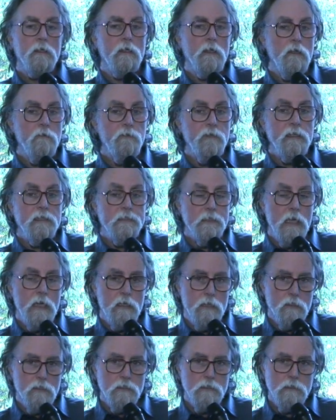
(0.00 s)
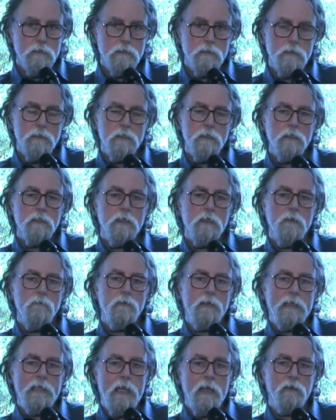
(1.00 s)
If he does, if
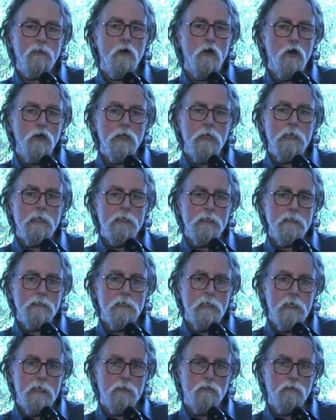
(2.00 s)
he cannot honour his